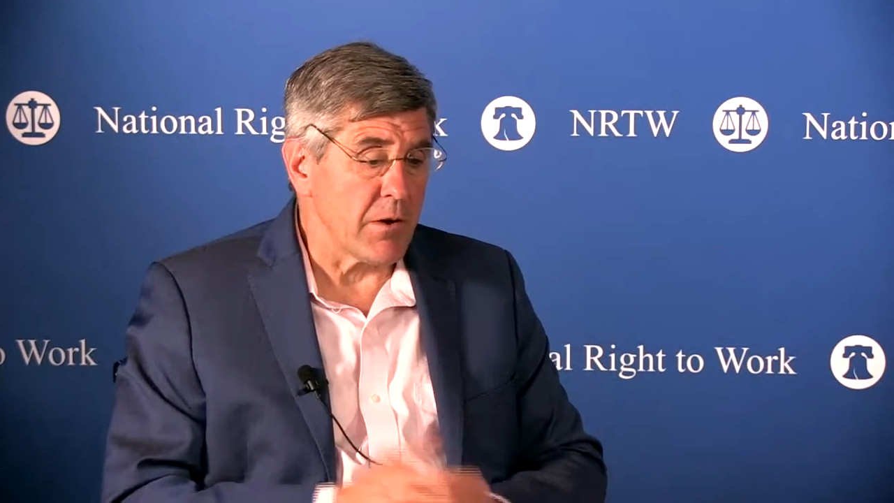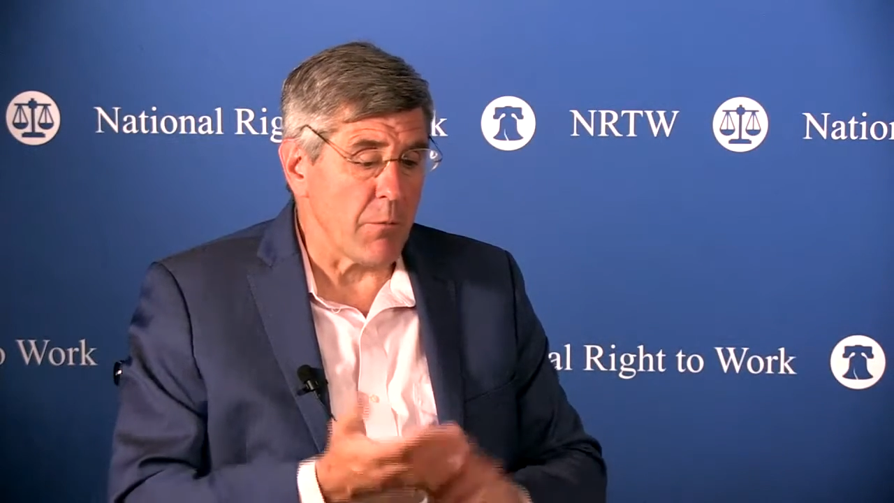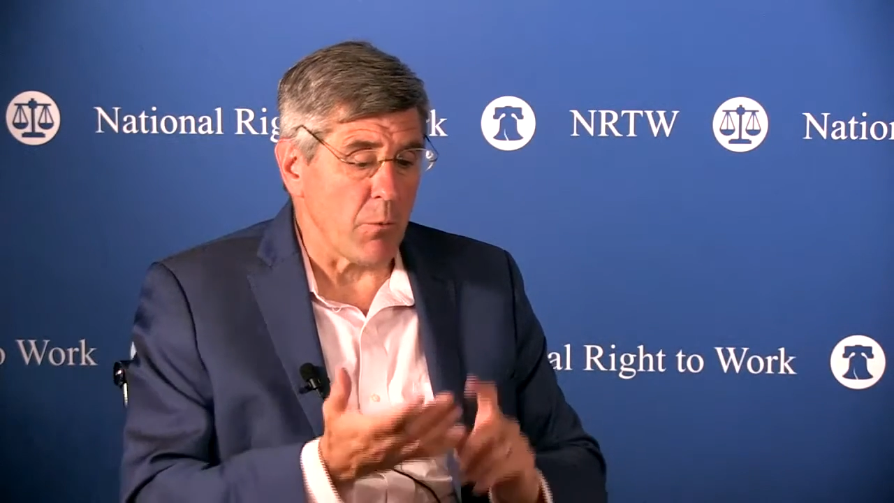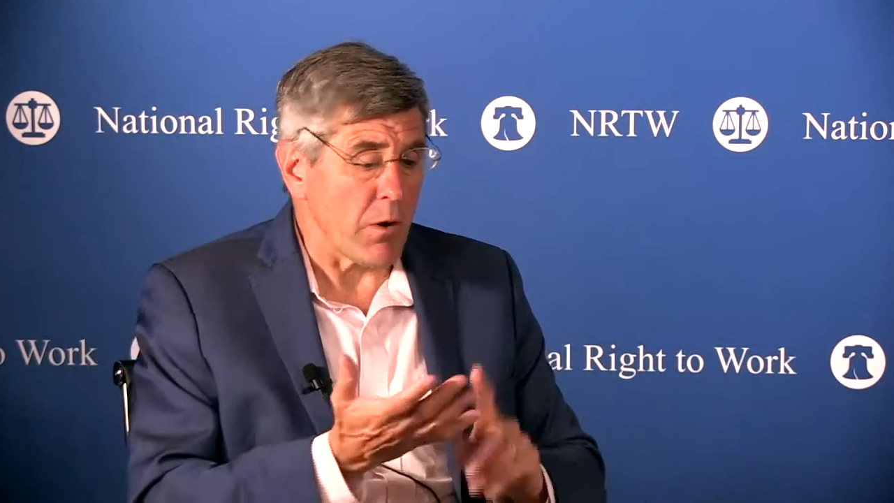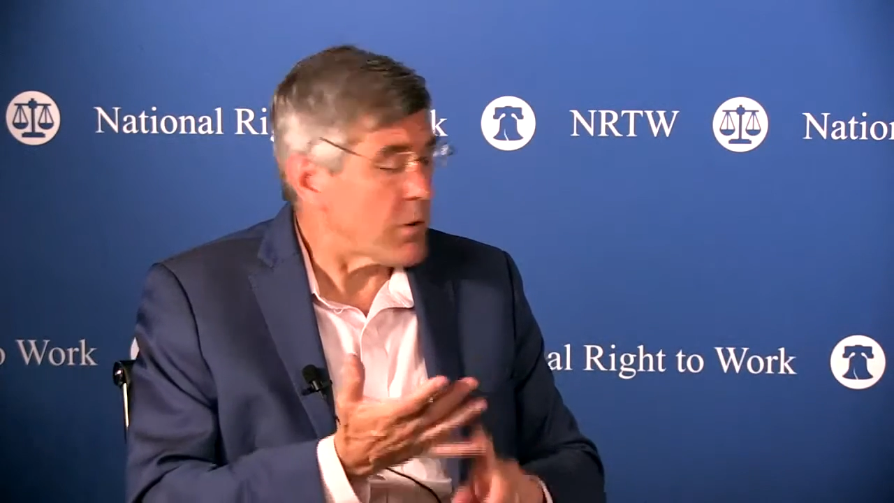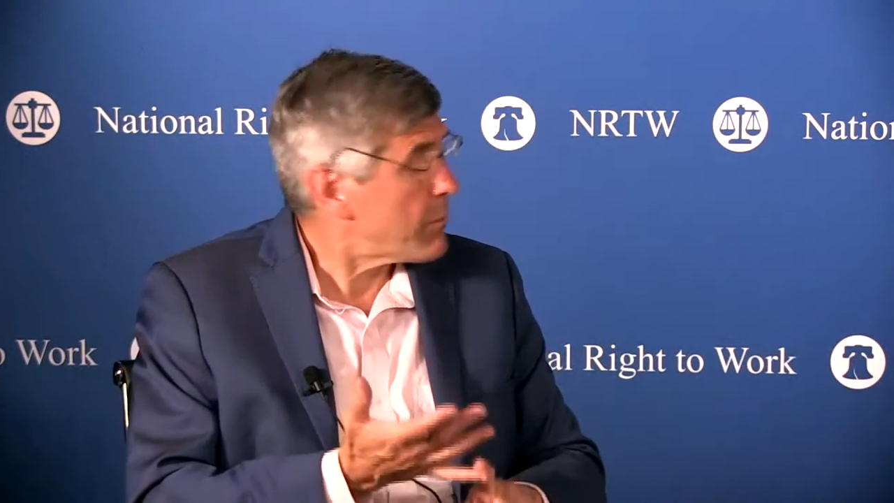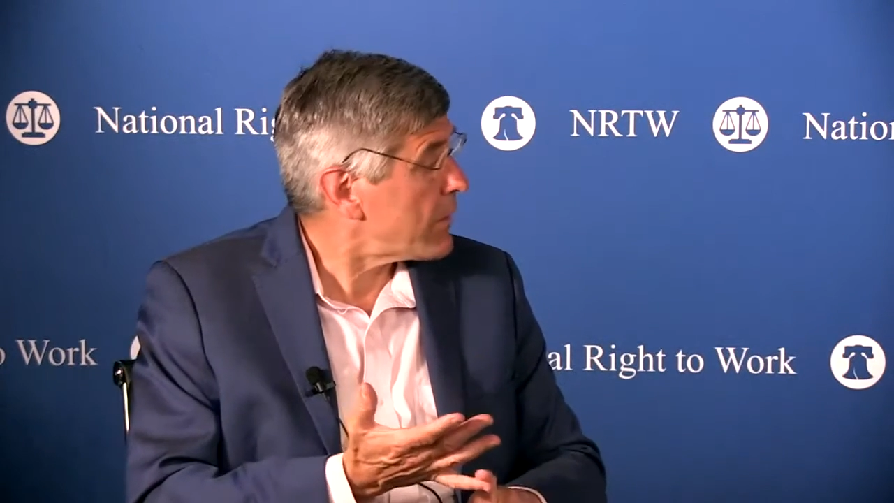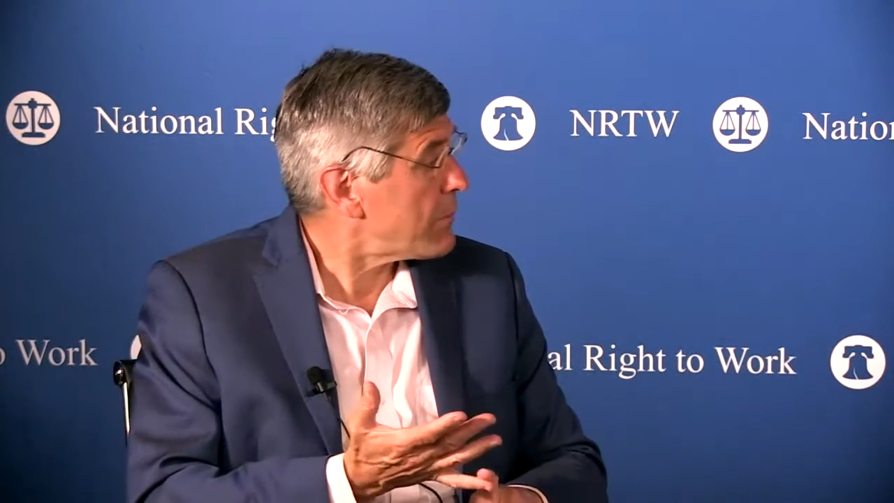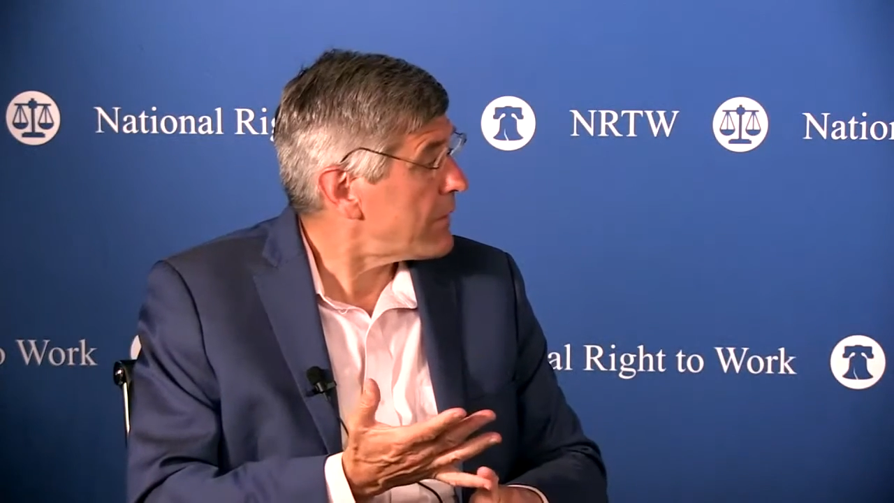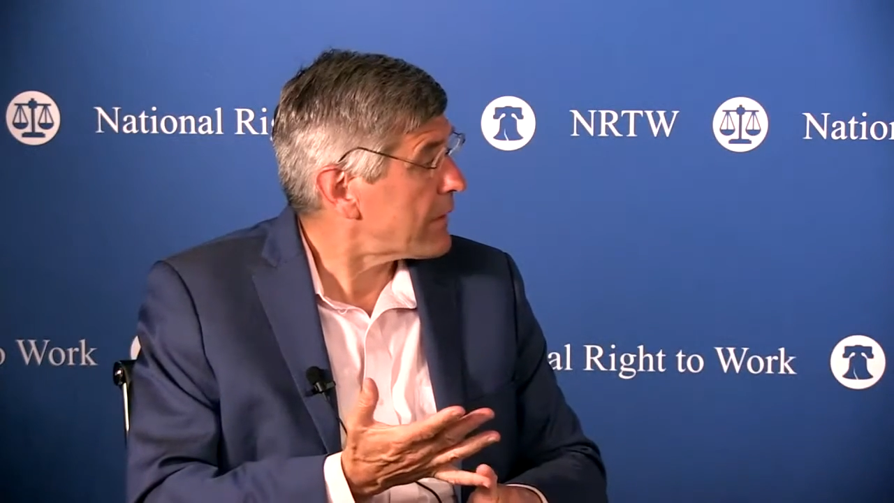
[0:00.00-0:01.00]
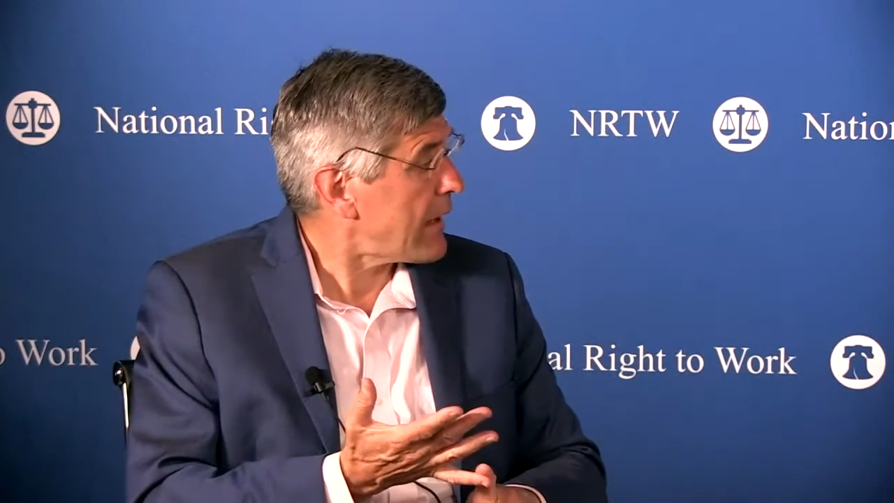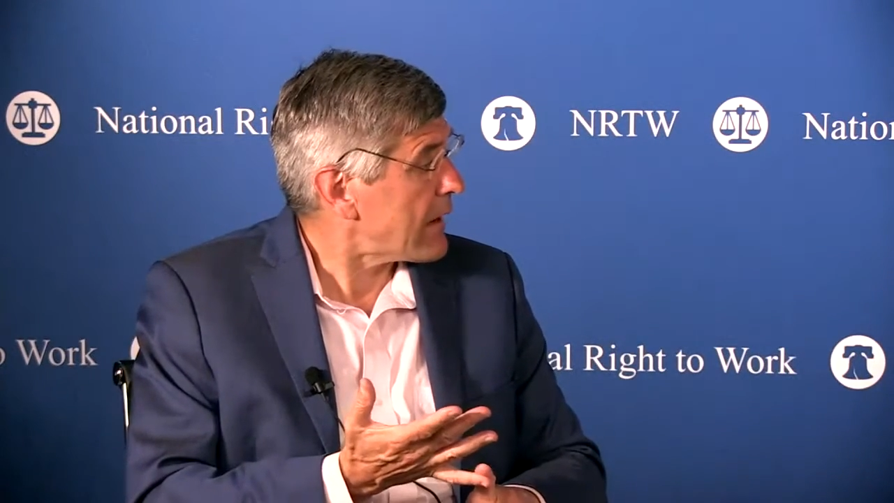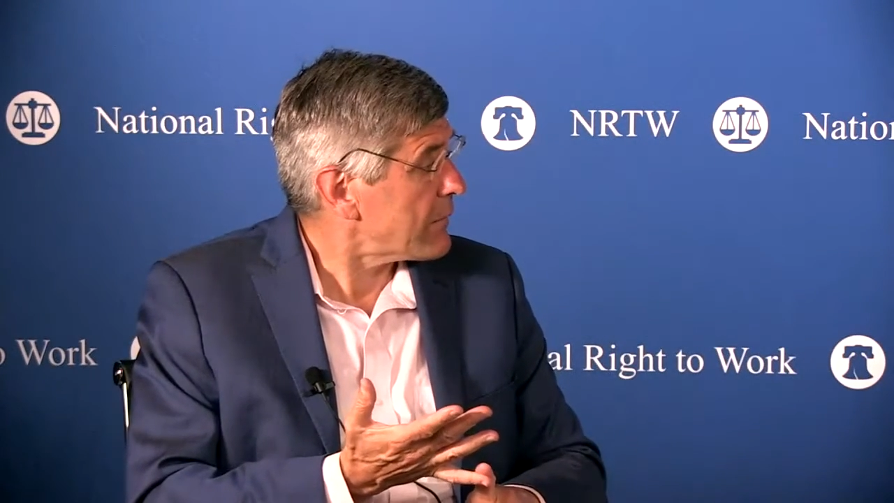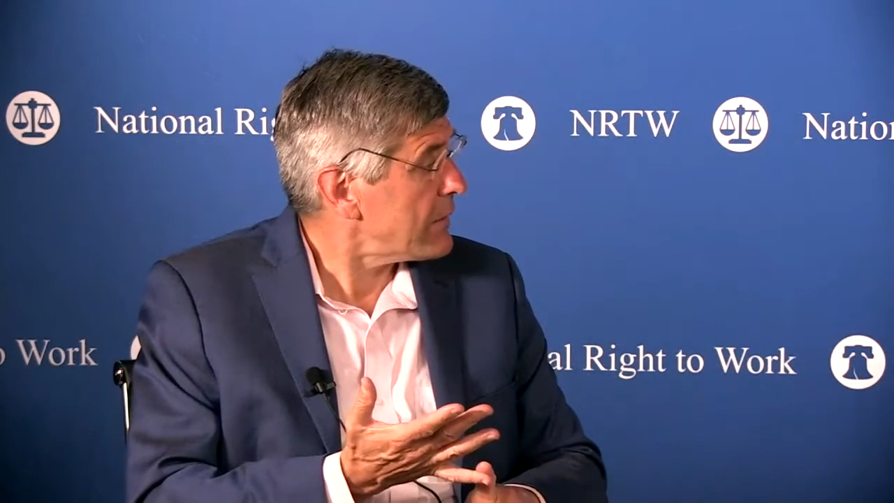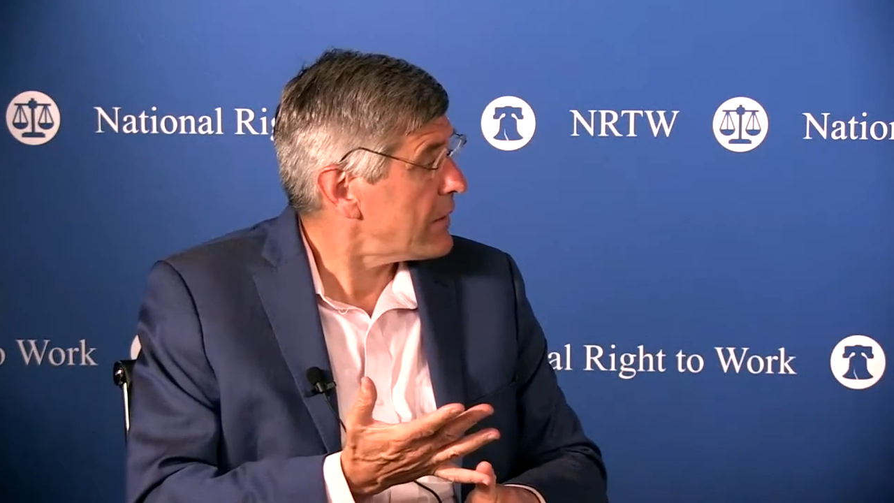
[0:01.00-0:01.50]
number one, open up the
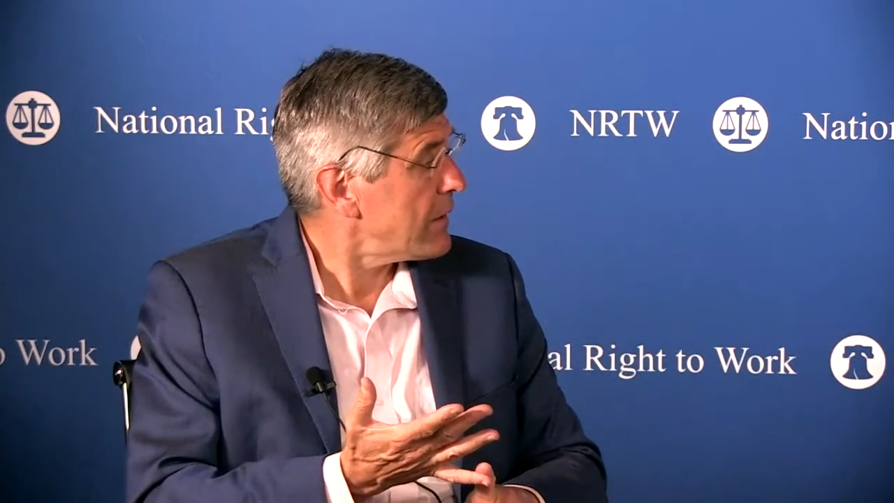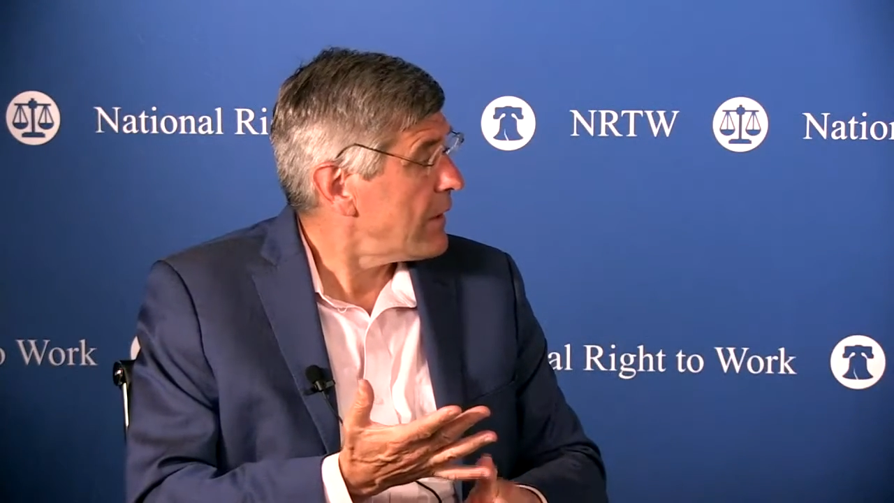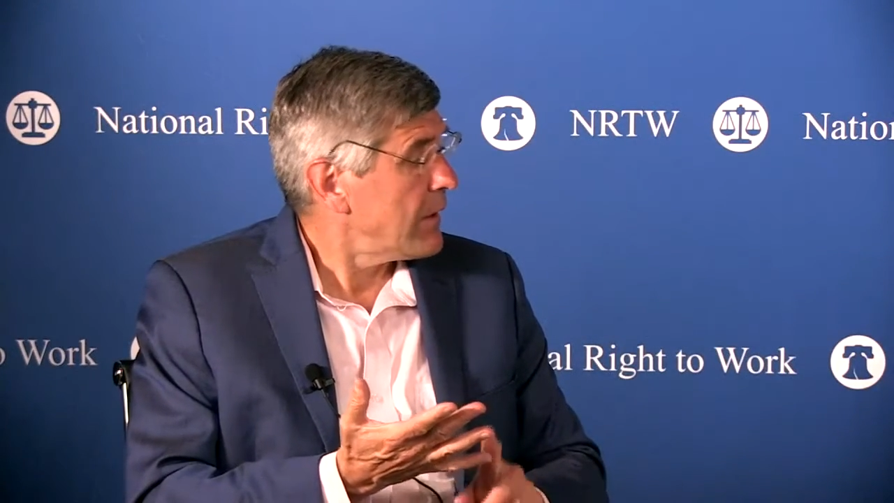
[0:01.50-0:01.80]
economy